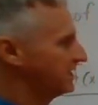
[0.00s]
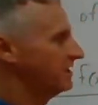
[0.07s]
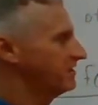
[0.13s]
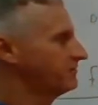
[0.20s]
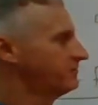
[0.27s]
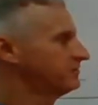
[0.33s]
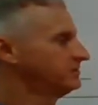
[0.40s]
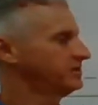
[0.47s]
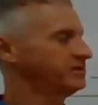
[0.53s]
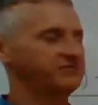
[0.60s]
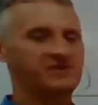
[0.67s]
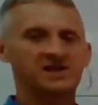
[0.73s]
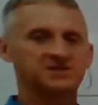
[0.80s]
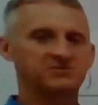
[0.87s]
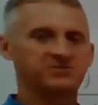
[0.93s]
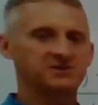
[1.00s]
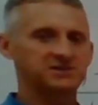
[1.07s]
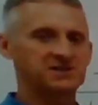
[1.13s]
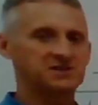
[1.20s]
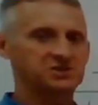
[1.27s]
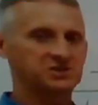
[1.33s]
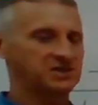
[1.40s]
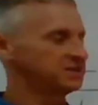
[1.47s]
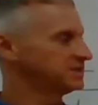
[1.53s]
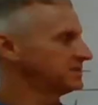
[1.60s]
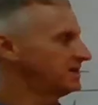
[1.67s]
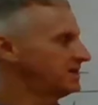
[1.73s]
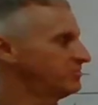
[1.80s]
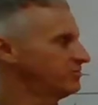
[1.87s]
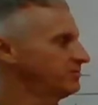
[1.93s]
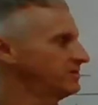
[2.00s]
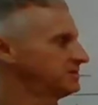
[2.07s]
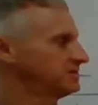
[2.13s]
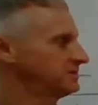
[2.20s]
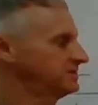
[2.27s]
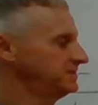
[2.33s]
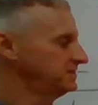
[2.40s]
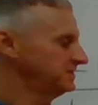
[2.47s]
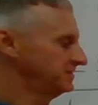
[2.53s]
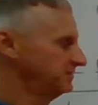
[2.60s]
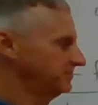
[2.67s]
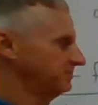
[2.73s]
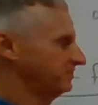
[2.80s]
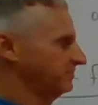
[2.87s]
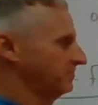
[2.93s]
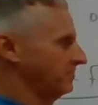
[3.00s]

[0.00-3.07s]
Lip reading: careful to leave the x plus h inside parentheses.